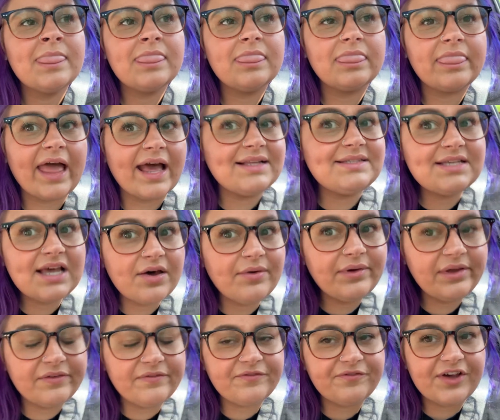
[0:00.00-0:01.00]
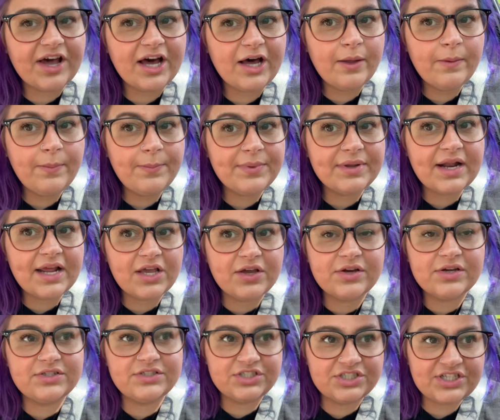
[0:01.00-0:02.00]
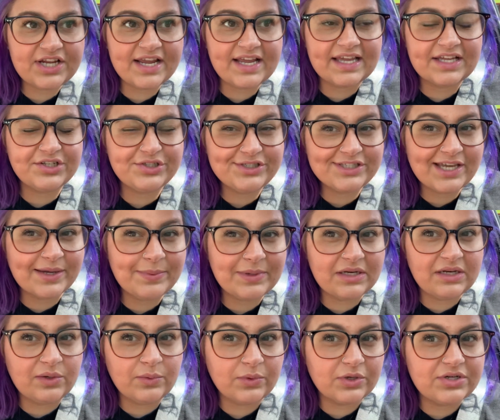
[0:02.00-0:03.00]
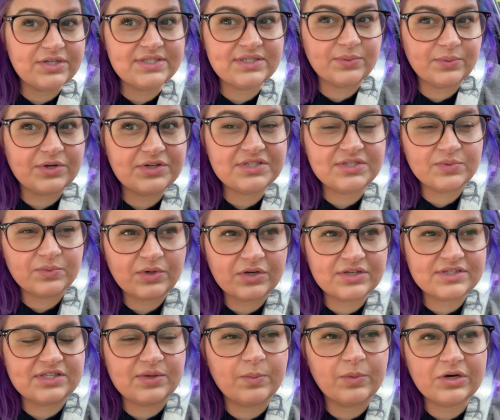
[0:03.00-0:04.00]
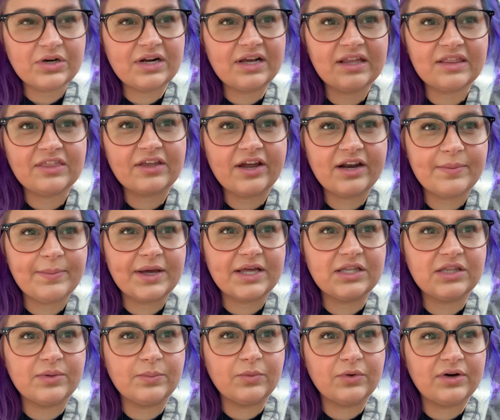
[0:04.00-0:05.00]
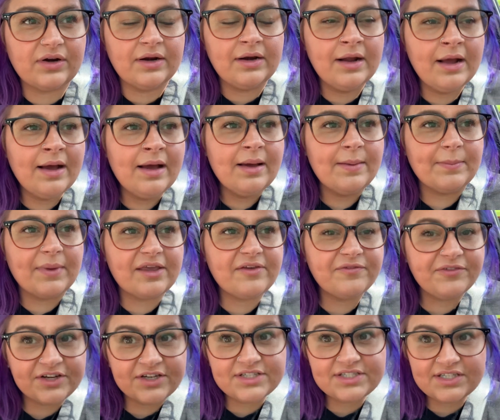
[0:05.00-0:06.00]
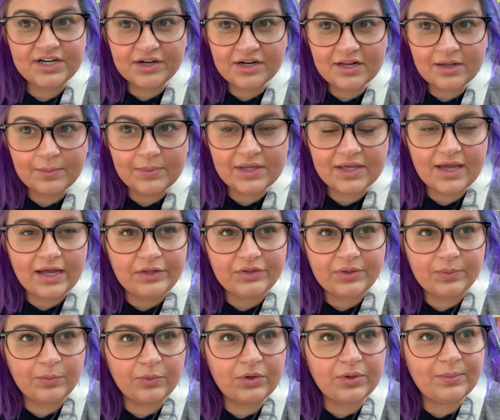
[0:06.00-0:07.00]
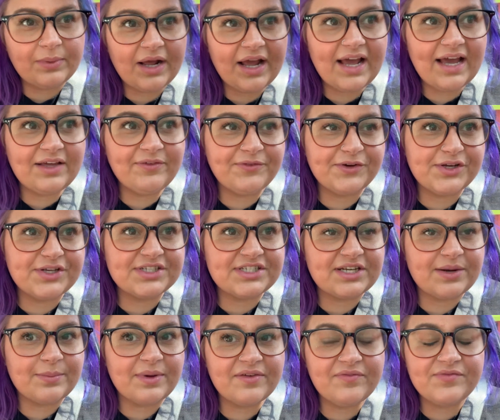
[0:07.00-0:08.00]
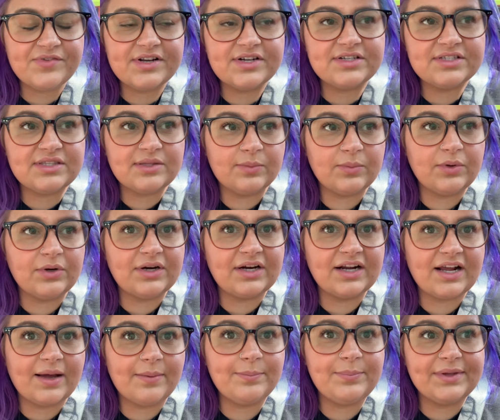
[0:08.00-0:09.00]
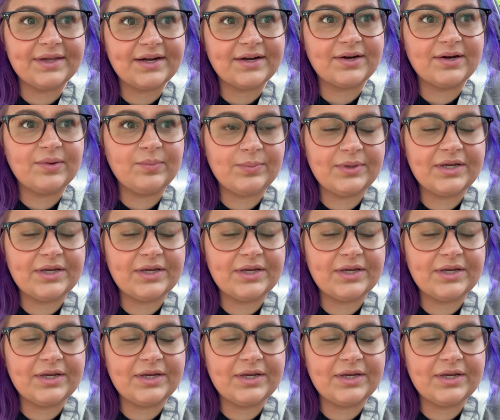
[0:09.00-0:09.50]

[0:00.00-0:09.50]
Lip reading: That's how it felt, but I couldn't shake it. It just kept getting worse and worse and worse. The more I thought about it, the more my fears started coming out. The more I focused on my fears, the more it got bigger and